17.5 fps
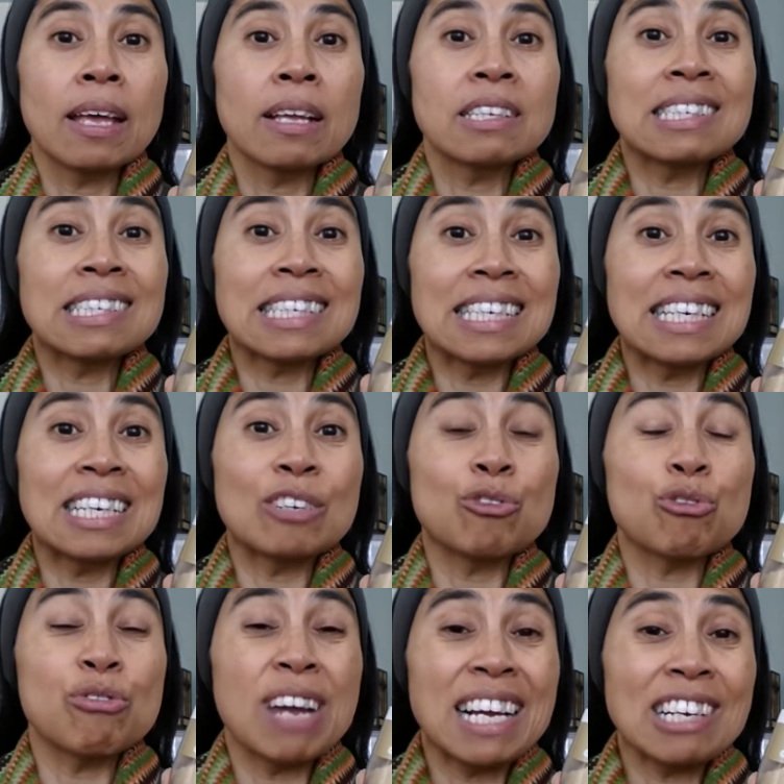
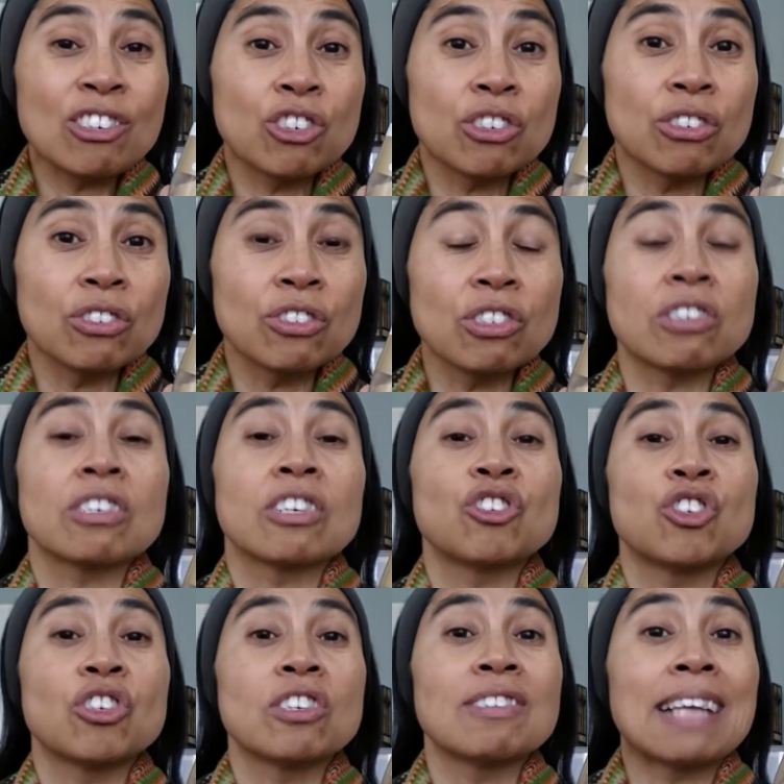skin rashes
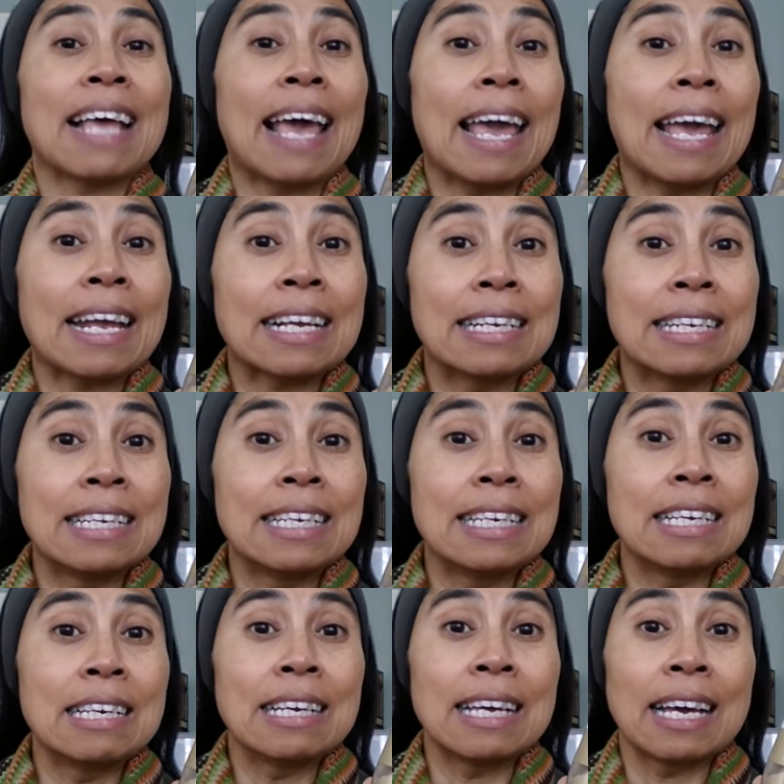such as
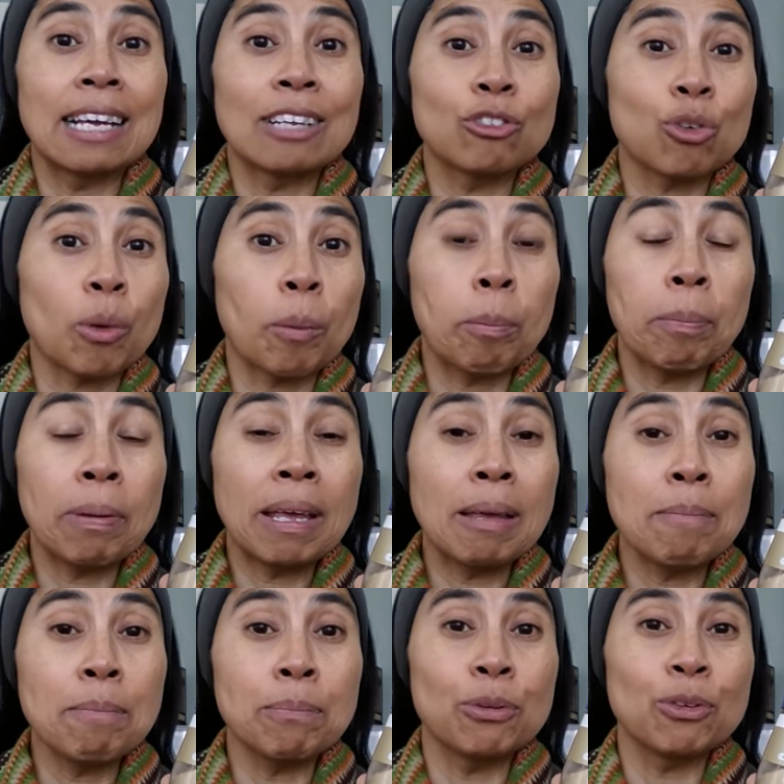acne and or
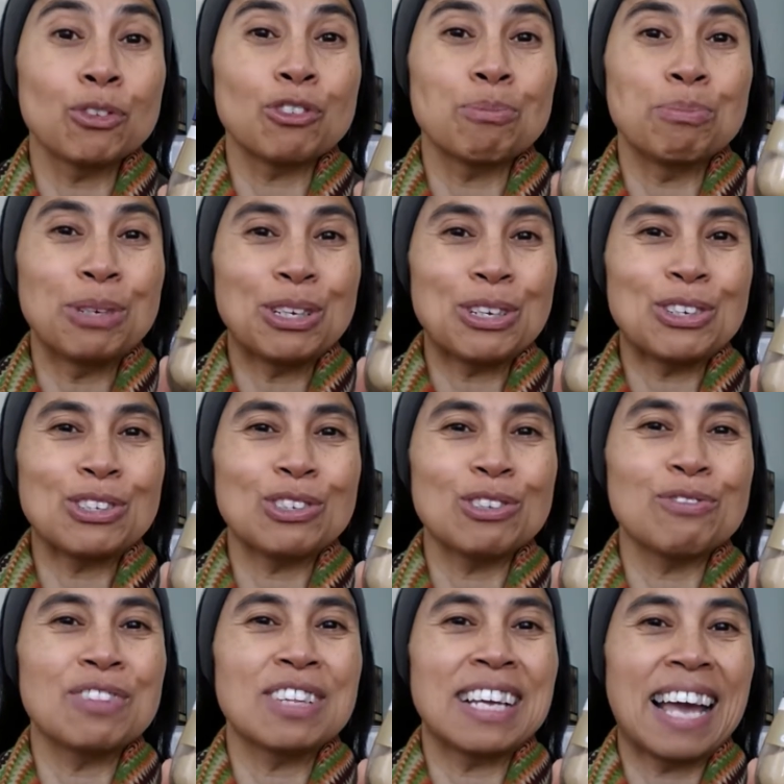pimples because
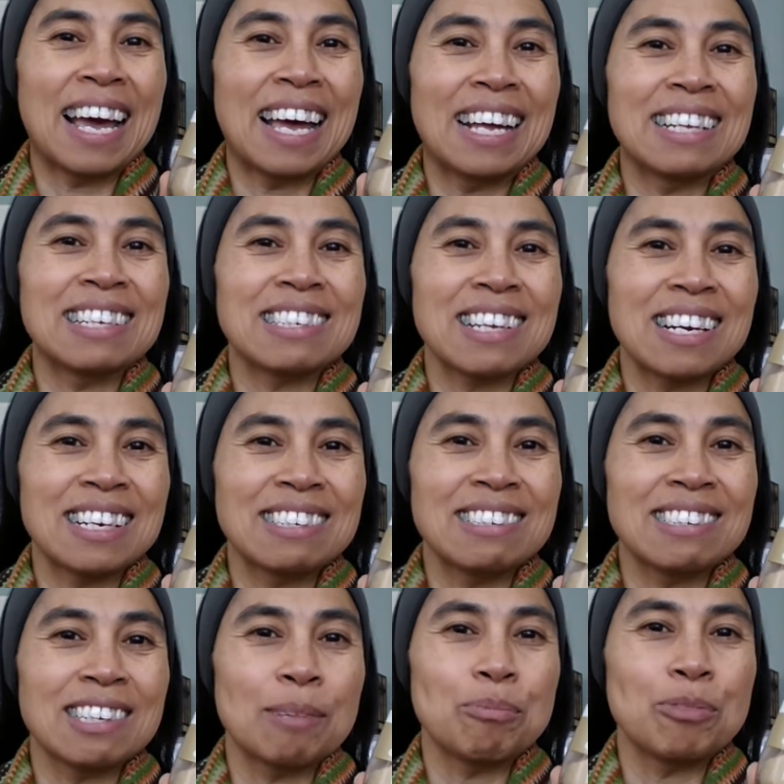of the
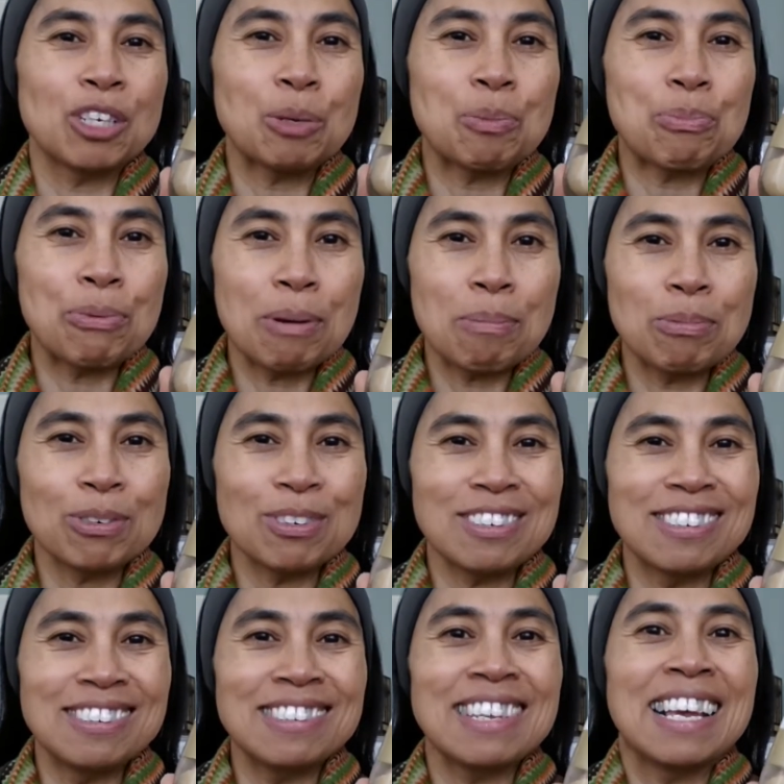antiseptic
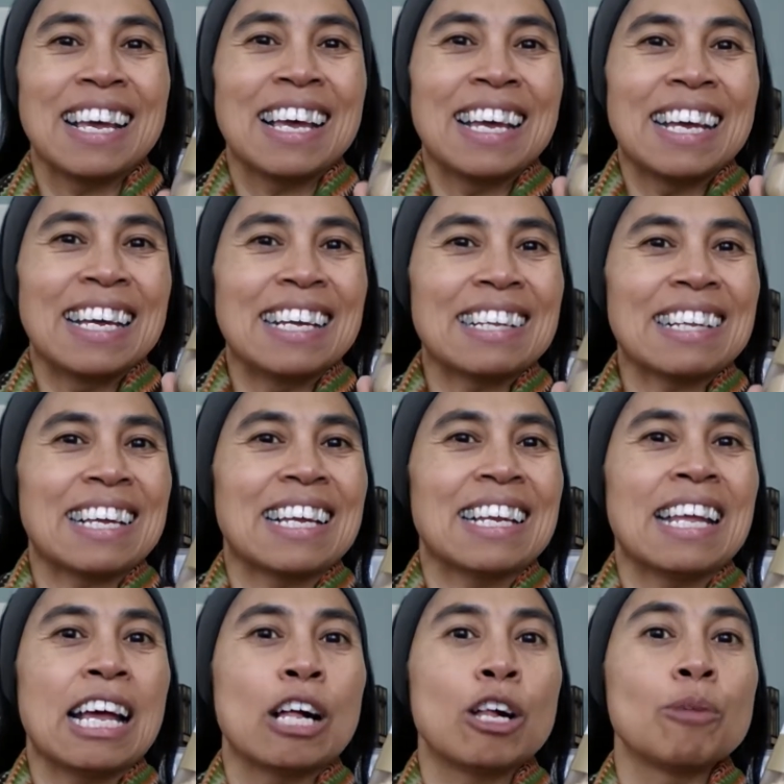properties it can
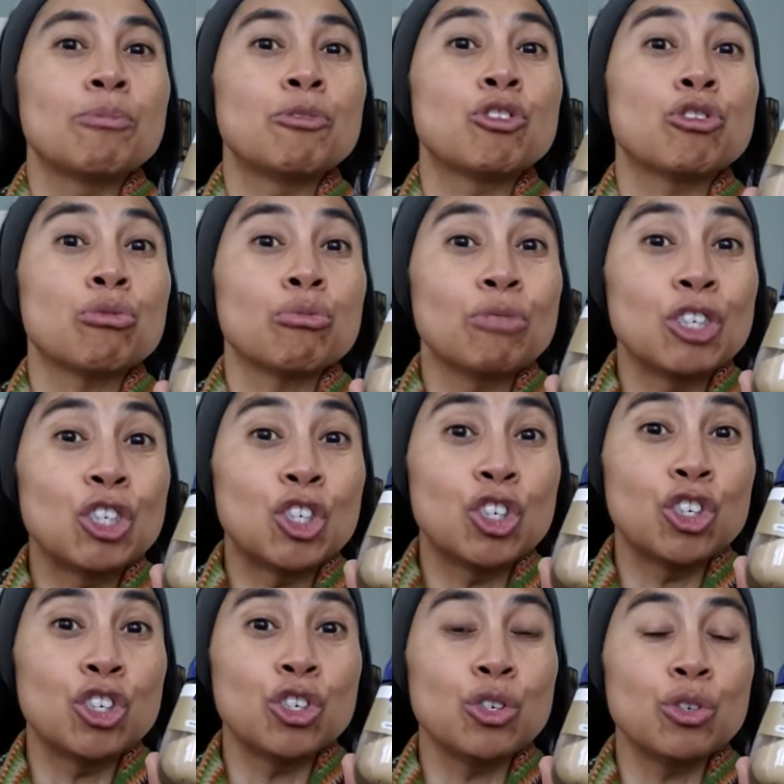help to
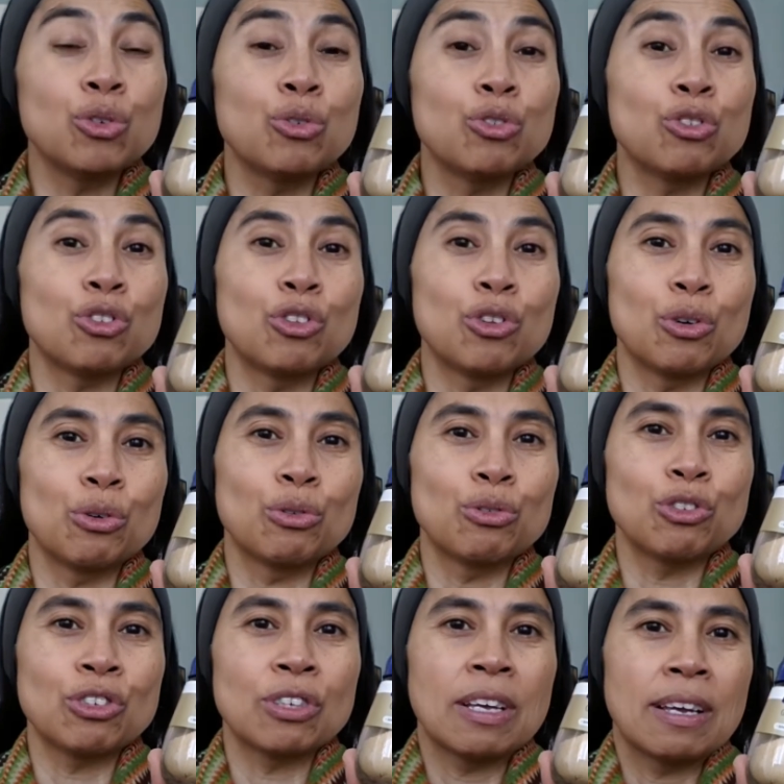reduce
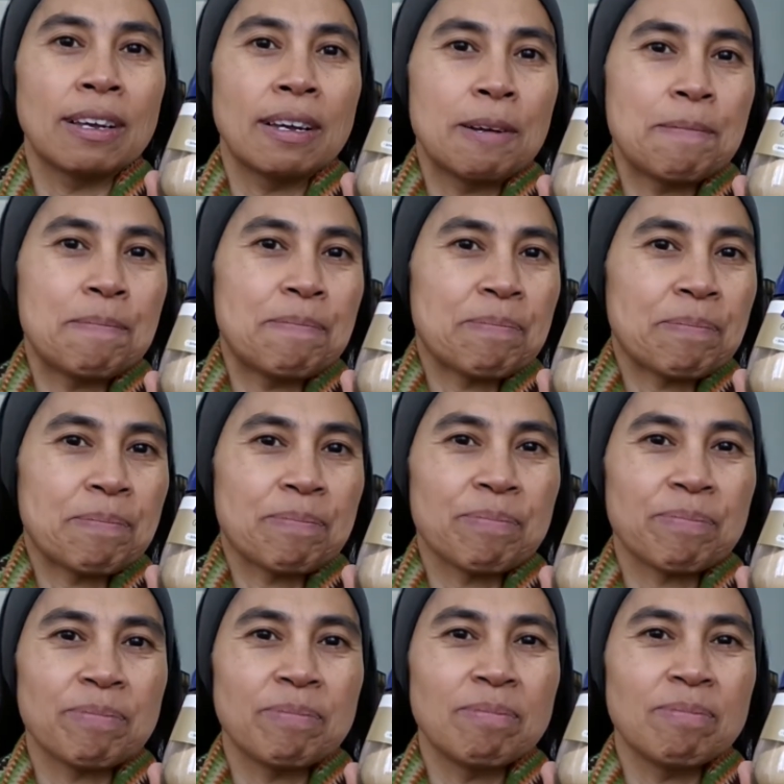those
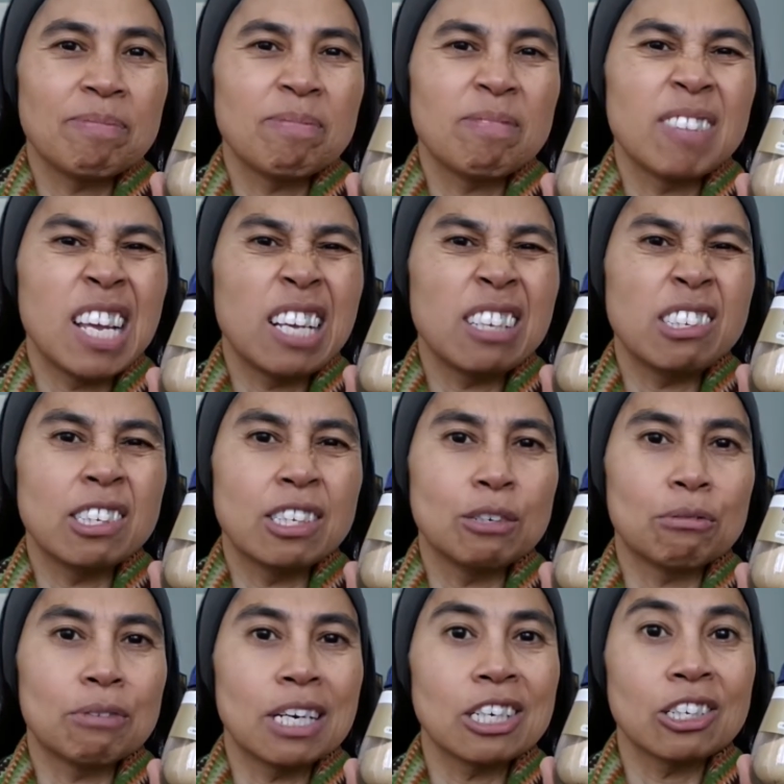
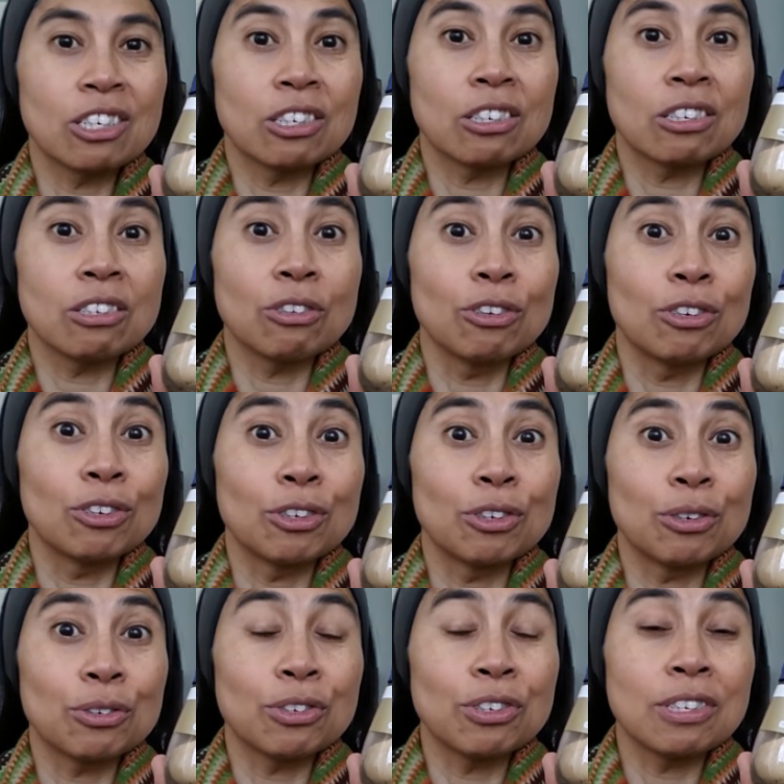nasty rashes
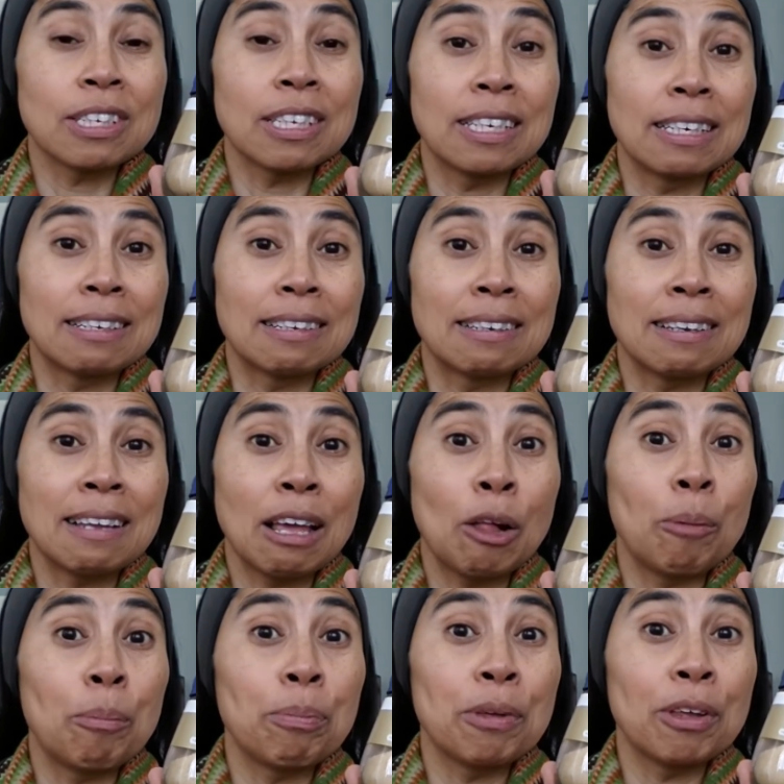on your skin,
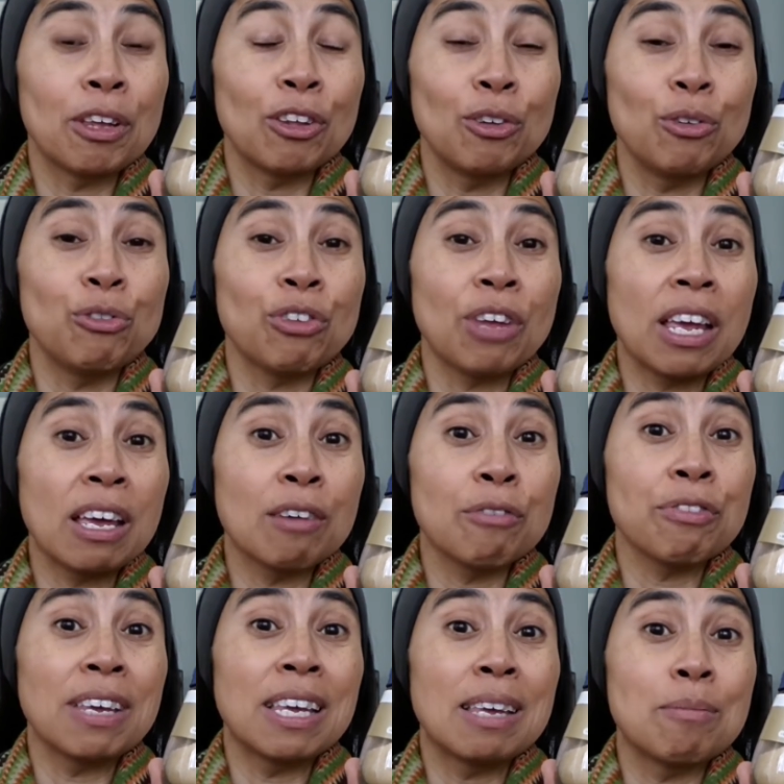helping you to
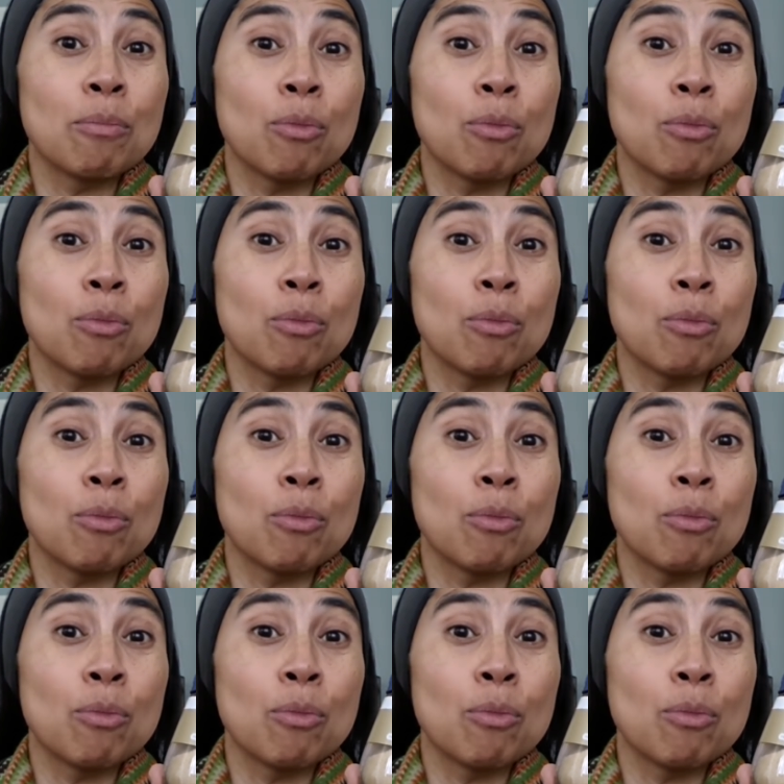have a